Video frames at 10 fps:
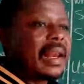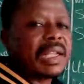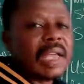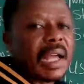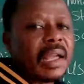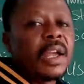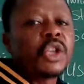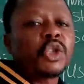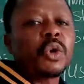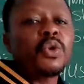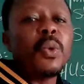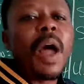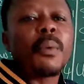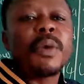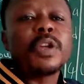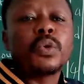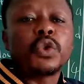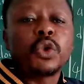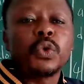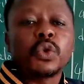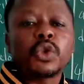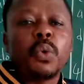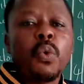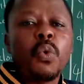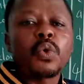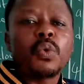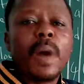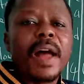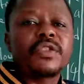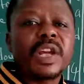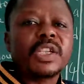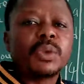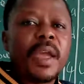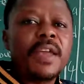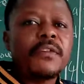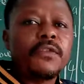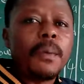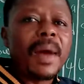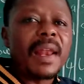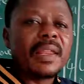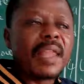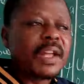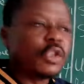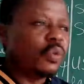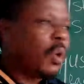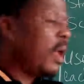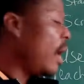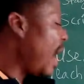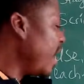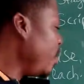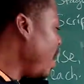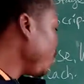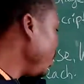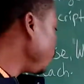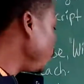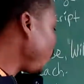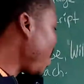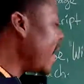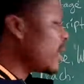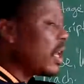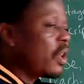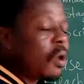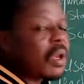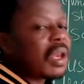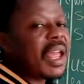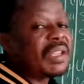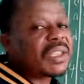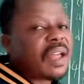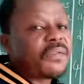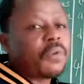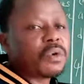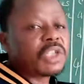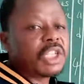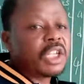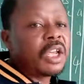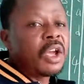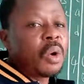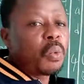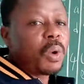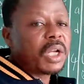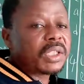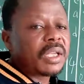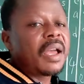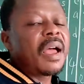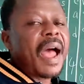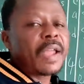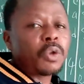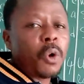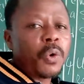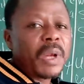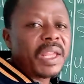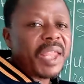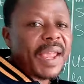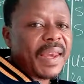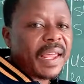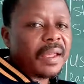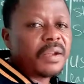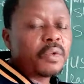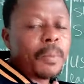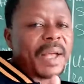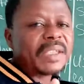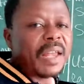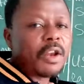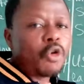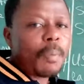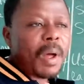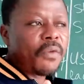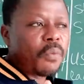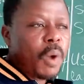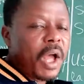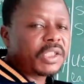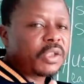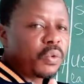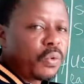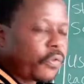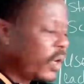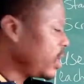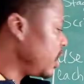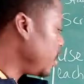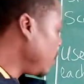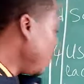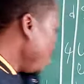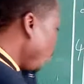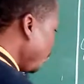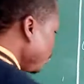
letter. So you are going to choose who to address your informal letter to, and you are going to write in not less than 40 words. I told you the technique to master the number of words you've written. When